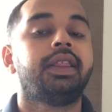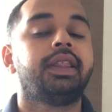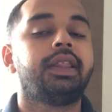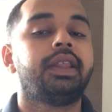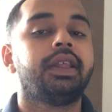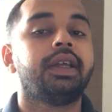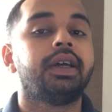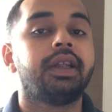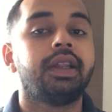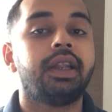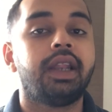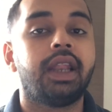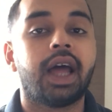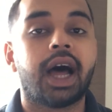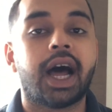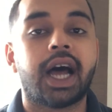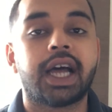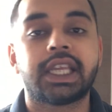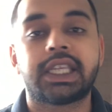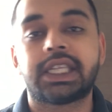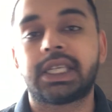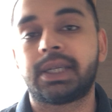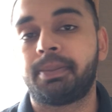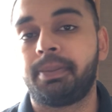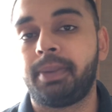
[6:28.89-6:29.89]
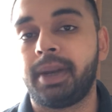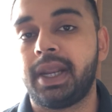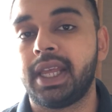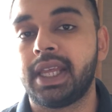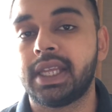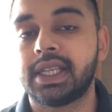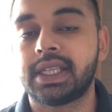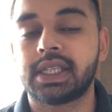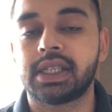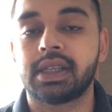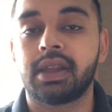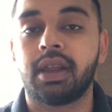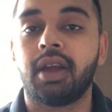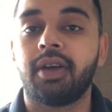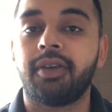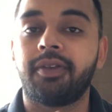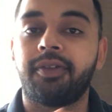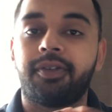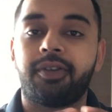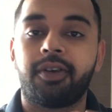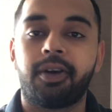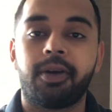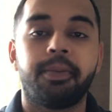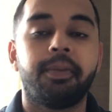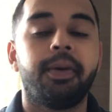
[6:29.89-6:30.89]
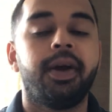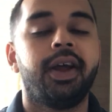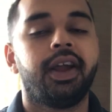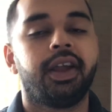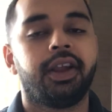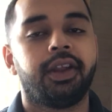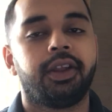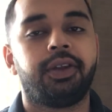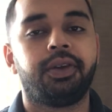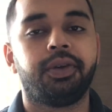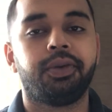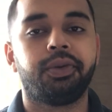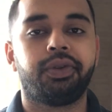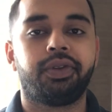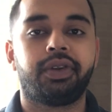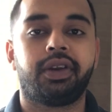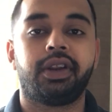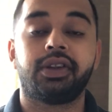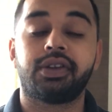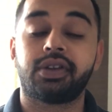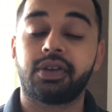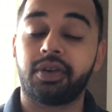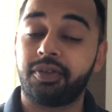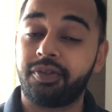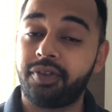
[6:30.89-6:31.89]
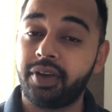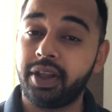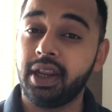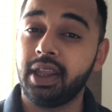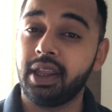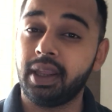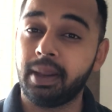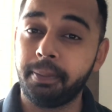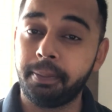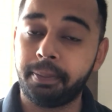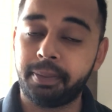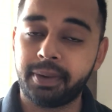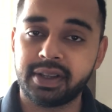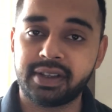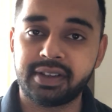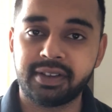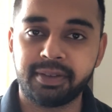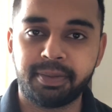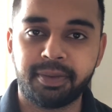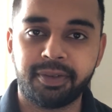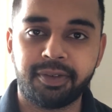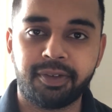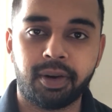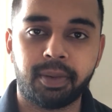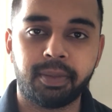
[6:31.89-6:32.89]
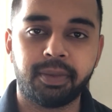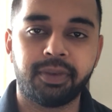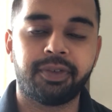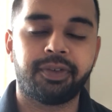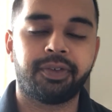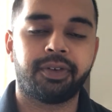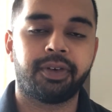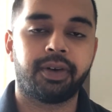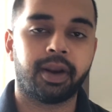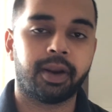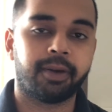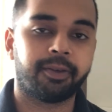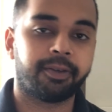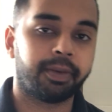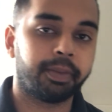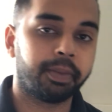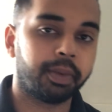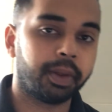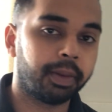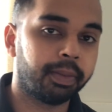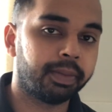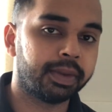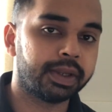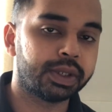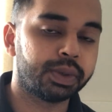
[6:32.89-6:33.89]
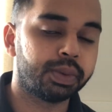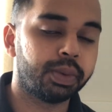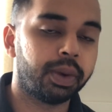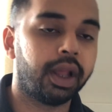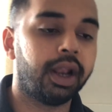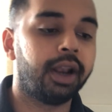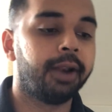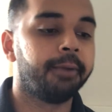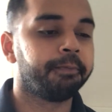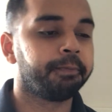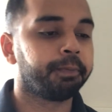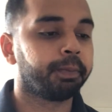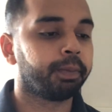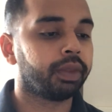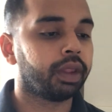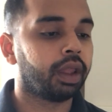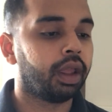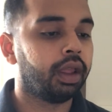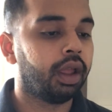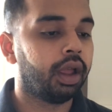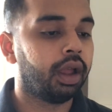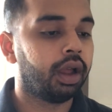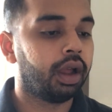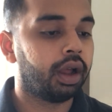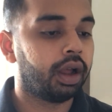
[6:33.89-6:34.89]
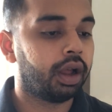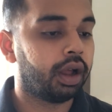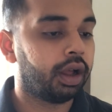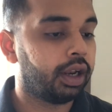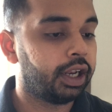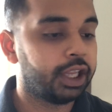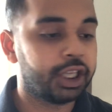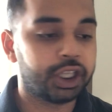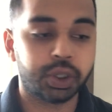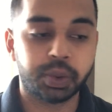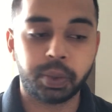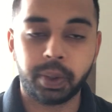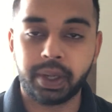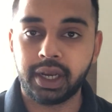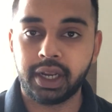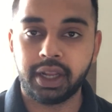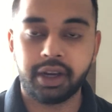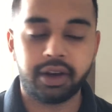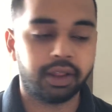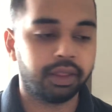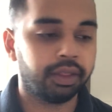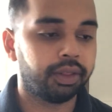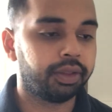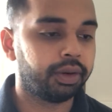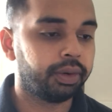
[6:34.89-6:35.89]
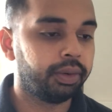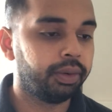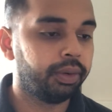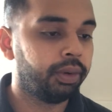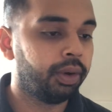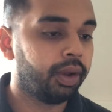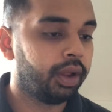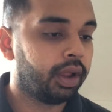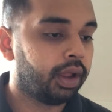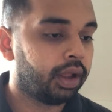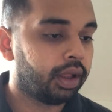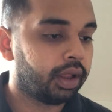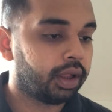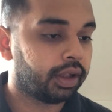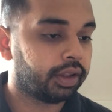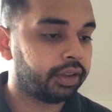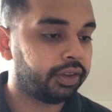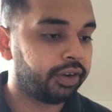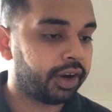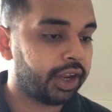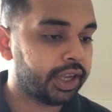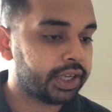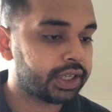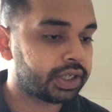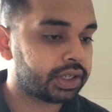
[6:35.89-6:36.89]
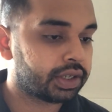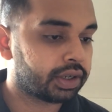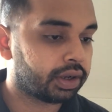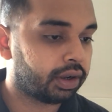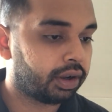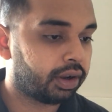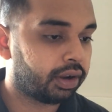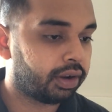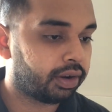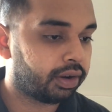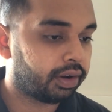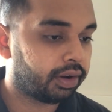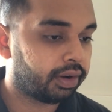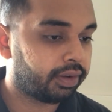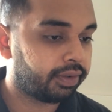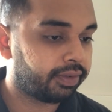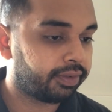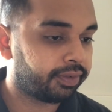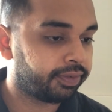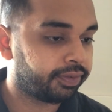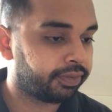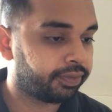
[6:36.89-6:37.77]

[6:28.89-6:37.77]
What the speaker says: the last place from Q3. So very impressive performance from him as well. Let's quickly run through the rest of